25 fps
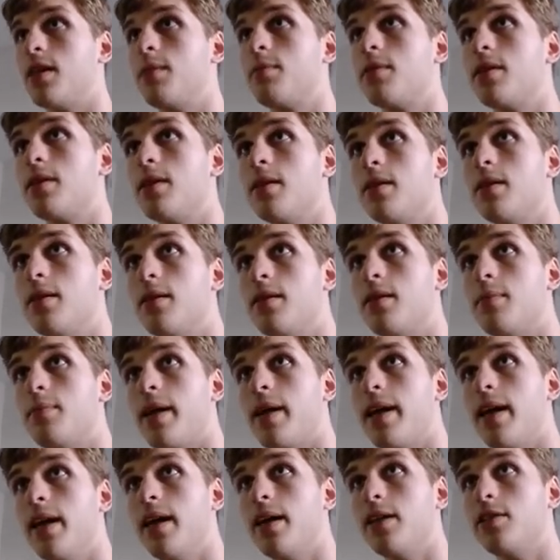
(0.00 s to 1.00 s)
I'm going to
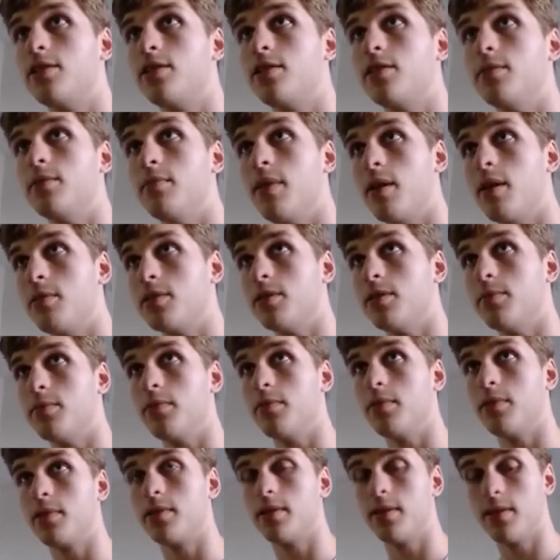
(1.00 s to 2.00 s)
patch mouse
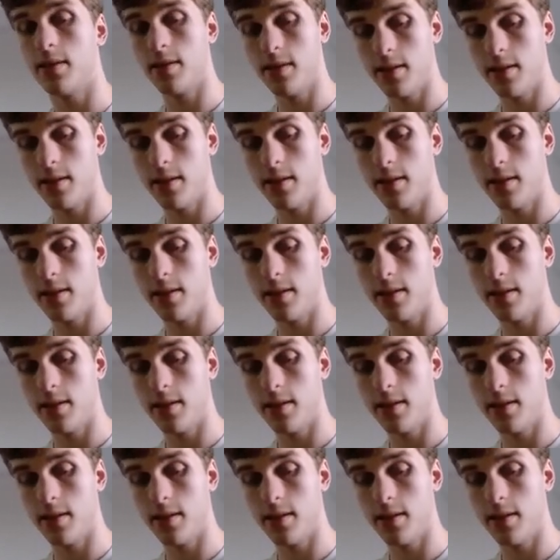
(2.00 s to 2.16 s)
support.